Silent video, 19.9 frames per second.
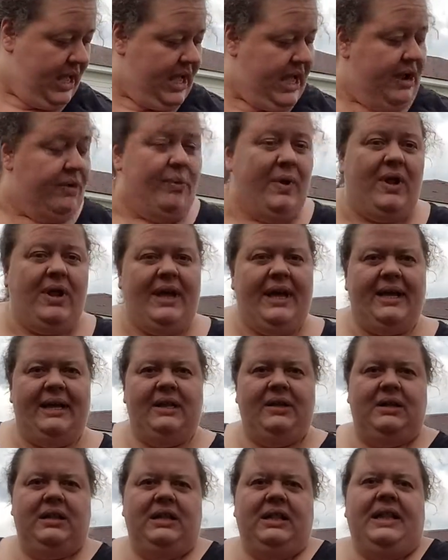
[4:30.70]
I will hit
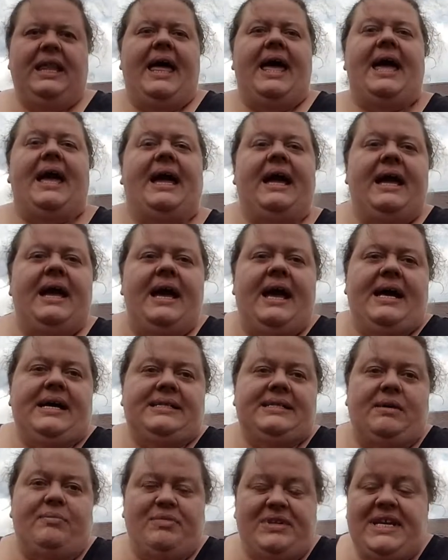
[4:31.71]
clay
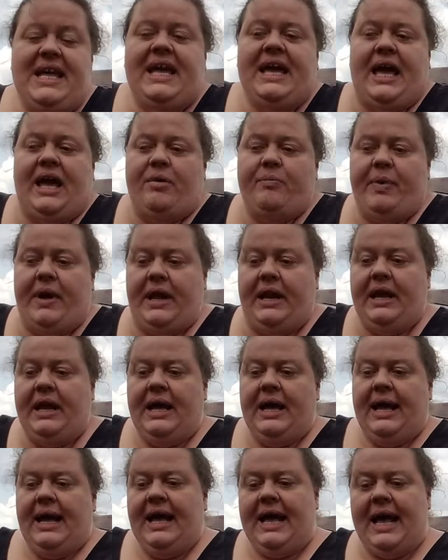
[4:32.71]
as I'm digging, but
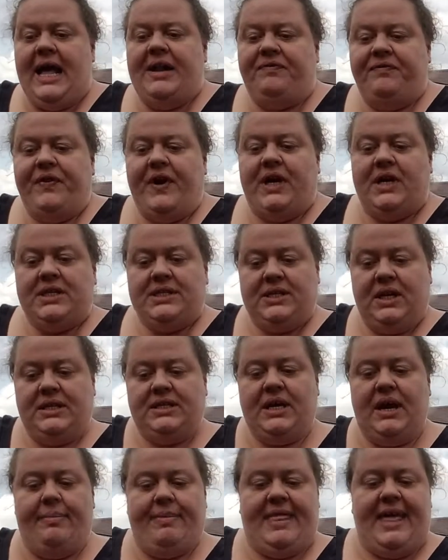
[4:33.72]
at first, on
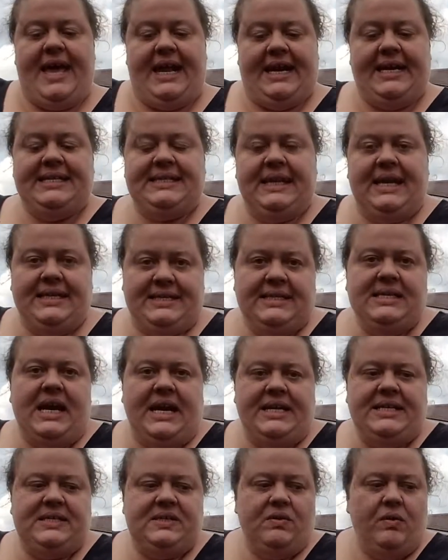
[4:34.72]
top of that, it's
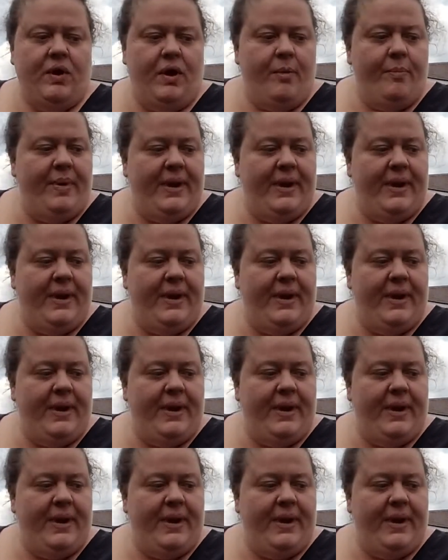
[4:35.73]
nice soil.